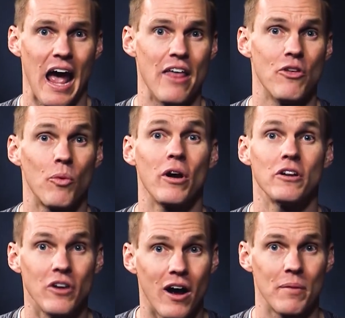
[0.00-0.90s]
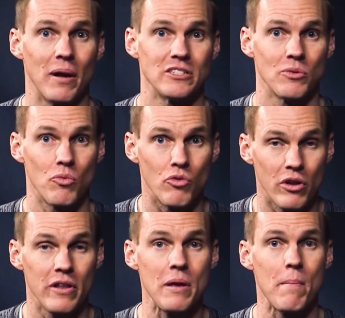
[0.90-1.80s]
And then we're going to talk about some
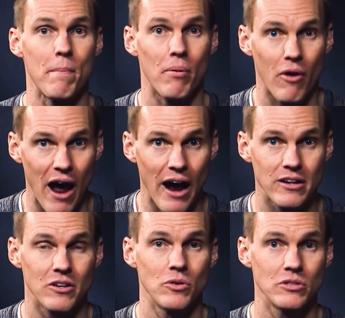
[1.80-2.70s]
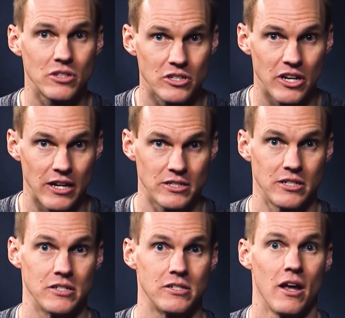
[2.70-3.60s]
really practical
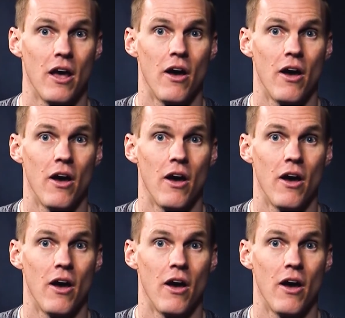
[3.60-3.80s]
suggestions